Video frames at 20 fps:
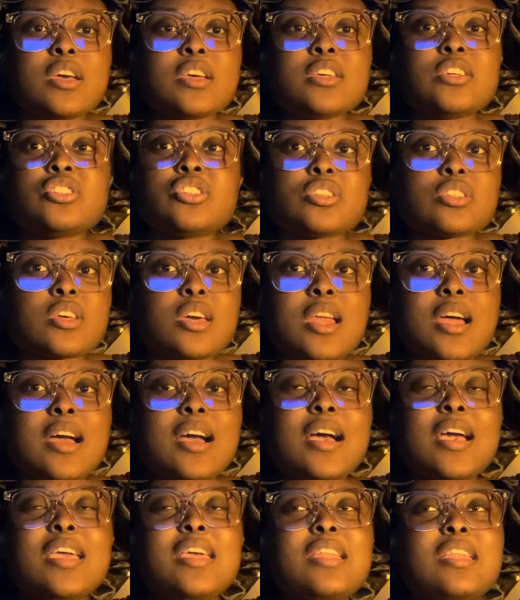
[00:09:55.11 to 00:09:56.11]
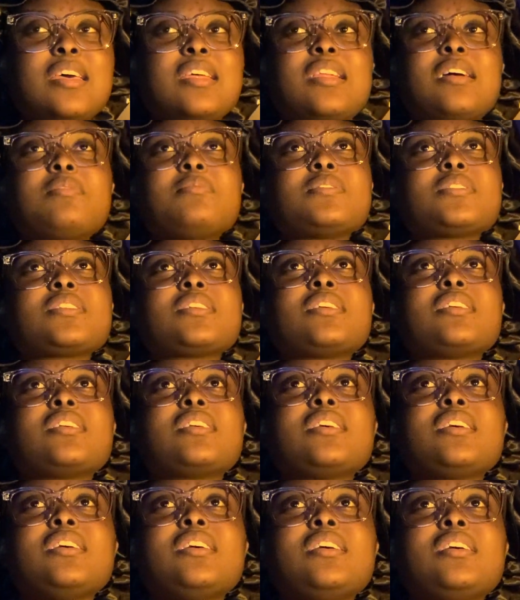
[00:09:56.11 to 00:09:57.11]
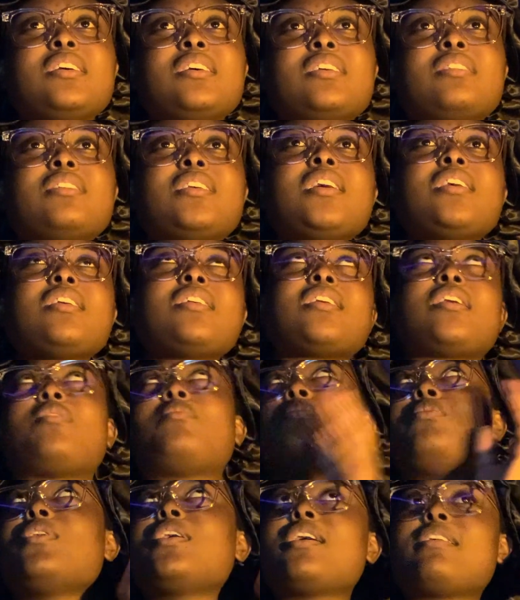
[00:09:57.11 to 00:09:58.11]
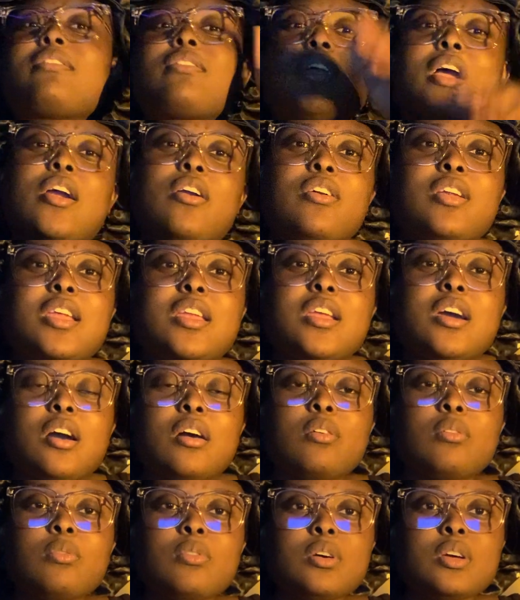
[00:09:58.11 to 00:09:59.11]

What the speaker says: He's just gonna hide it. I was like, yeah, whatever. I already know.